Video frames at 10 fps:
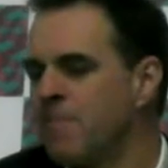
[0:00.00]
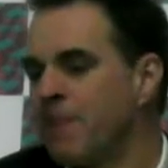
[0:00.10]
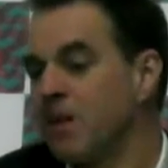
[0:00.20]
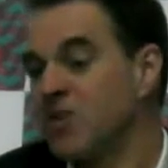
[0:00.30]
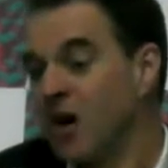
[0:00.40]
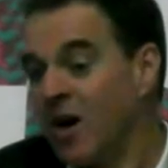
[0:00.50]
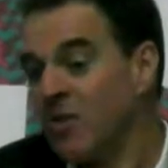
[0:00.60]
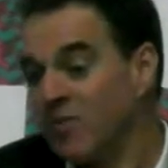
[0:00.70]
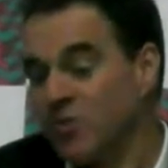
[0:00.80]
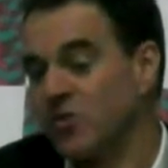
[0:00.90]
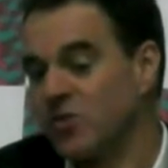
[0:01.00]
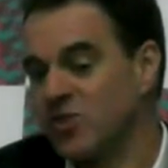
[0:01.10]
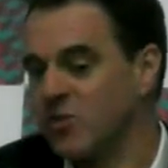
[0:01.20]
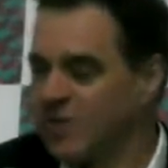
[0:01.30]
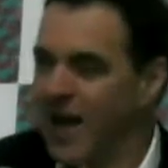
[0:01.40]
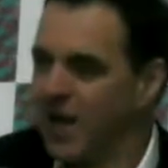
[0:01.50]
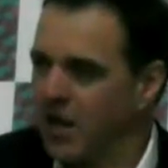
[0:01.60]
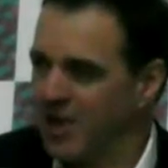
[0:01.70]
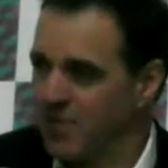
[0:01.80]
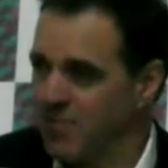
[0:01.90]
It's hard, of course, to do that
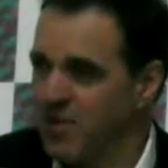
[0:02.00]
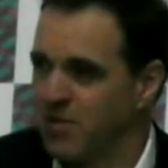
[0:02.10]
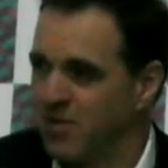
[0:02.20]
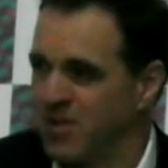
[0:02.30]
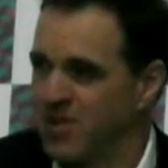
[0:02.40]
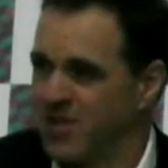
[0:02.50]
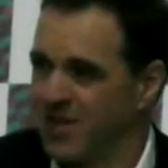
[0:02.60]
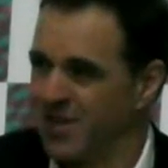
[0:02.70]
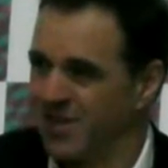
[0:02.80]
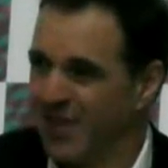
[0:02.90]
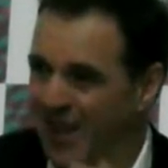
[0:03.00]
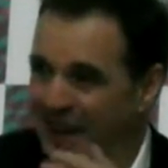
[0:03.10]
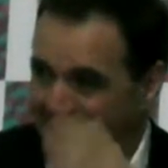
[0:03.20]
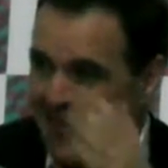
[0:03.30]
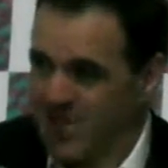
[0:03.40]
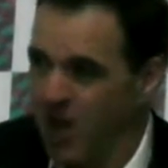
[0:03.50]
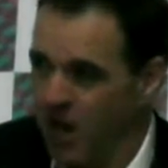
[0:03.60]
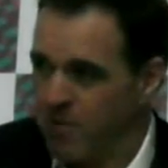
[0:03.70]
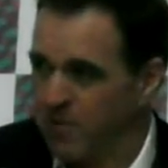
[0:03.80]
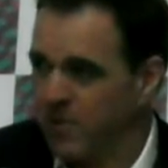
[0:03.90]
kind of myth-busting at the
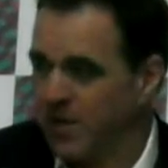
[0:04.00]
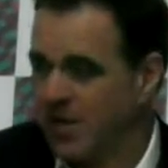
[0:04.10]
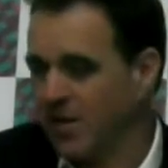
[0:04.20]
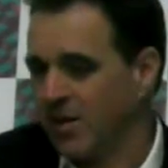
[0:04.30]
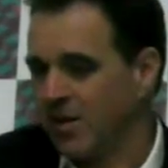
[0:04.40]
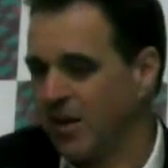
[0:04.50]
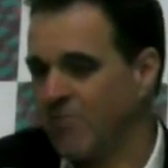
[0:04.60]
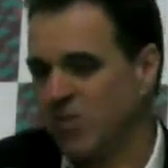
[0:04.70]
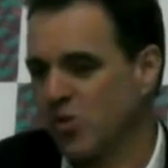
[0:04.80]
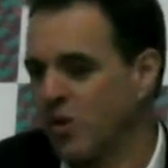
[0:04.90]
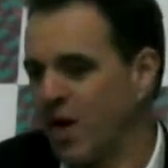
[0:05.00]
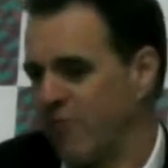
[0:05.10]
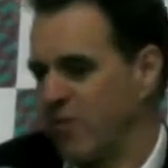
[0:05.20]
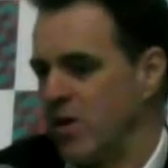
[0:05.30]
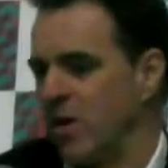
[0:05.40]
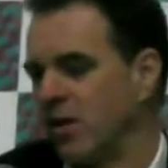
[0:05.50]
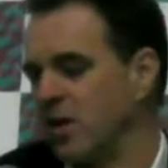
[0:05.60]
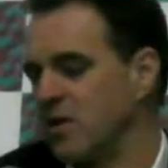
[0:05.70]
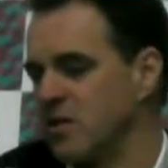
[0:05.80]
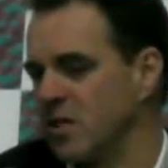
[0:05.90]
time. I'm sure I've written
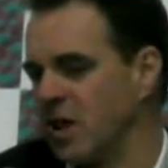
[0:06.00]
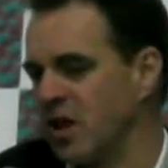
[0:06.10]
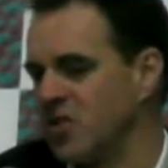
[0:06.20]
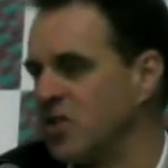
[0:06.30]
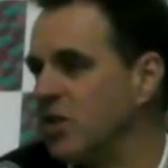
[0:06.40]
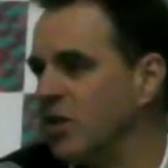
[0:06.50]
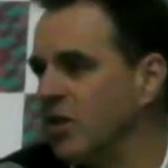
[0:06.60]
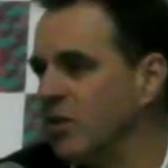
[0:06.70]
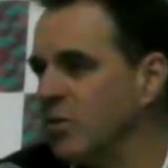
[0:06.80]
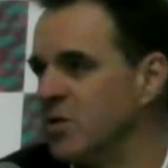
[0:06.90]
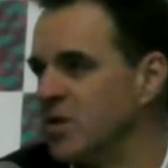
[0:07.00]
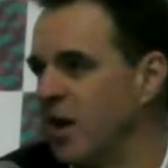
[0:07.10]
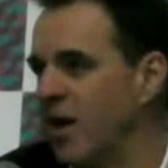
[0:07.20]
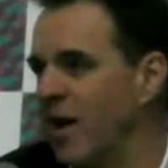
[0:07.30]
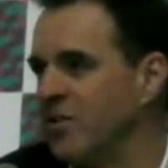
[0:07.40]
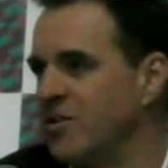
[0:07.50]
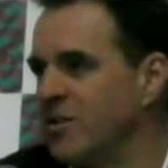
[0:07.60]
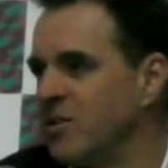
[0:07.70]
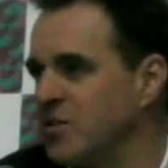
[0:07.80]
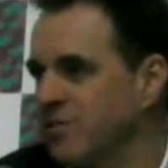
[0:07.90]
things in the last year that will turn out
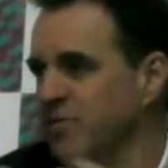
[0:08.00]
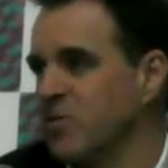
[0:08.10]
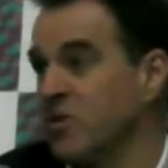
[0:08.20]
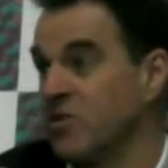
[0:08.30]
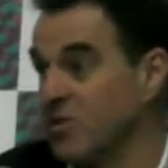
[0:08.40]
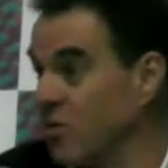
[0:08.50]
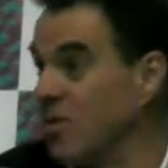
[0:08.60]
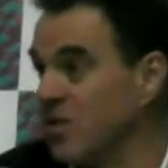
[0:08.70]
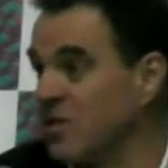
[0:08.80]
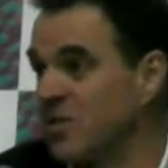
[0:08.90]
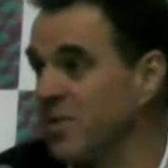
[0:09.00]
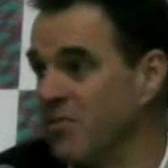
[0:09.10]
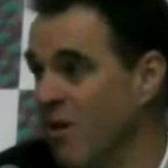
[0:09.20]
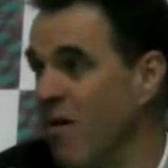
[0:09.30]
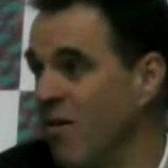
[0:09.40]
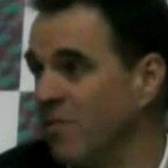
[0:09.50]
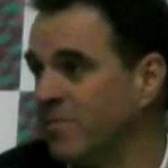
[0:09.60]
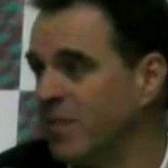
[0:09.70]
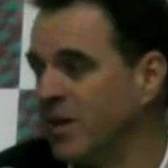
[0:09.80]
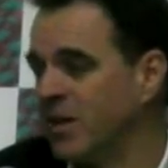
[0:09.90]
to future historians to be wrong.
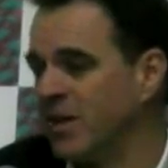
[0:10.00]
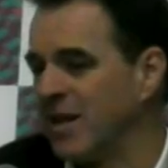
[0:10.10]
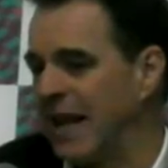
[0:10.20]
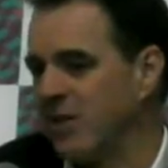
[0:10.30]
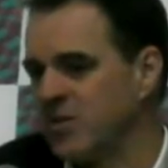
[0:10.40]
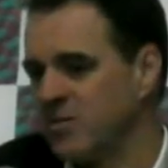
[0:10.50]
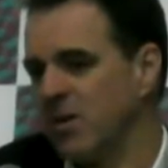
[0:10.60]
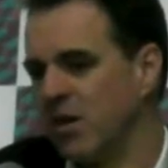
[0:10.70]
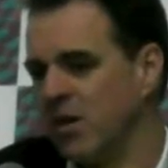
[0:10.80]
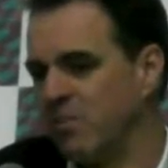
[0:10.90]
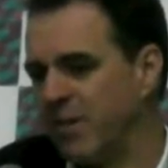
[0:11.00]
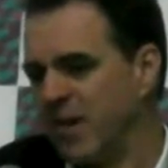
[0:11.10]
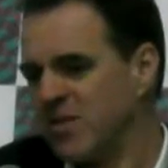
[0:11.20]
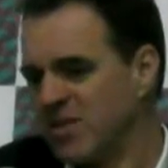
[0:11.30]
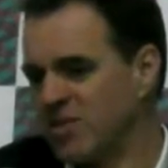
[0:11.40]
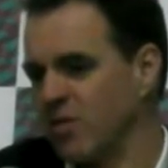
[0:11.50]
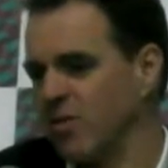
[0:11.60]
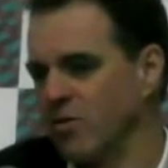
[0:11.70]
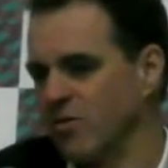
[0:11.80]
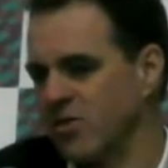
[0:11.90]
Ultimately, the best
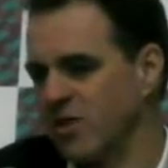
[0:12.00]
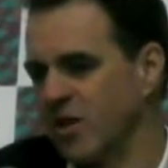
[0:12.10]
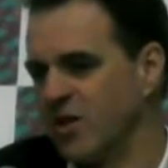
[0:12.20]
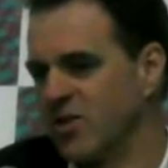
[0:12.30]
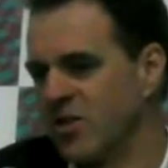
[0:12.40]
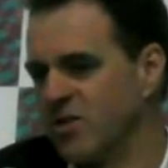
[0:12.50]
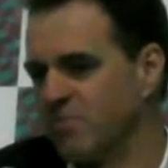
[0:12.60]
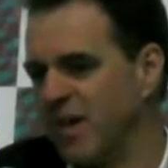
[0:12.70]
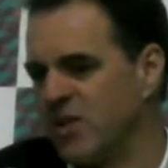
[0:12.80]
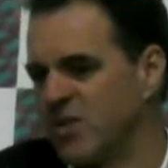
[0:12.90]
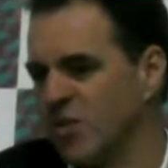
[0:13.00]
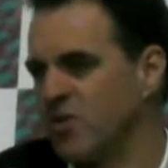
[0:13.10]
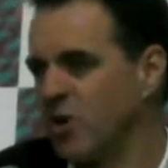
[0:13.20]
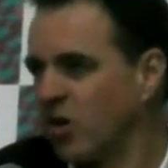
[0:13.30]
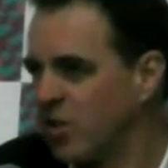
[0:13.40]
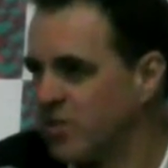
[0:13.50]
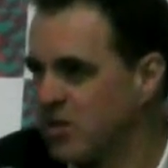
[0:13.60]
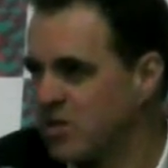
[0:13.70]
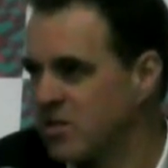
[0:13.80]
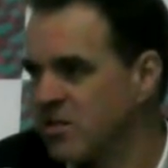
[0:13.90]
historical research is based on
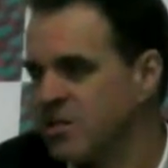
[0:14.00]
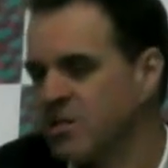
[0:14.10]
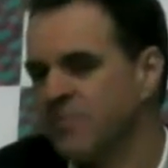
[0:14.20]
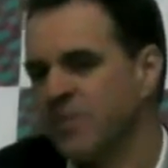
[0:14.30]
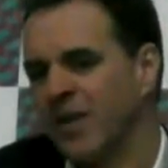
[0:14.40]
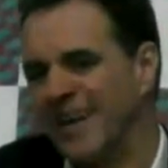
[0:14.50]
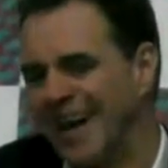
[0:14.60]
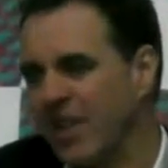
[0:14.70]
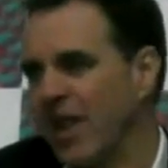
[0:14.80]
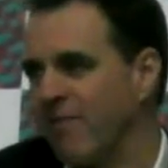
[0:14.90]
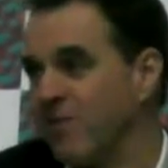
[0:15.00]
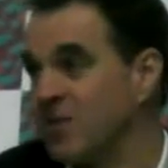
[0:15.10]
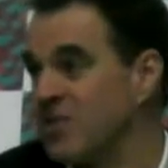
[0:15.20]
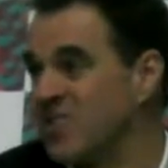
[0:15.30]
documents and other evidence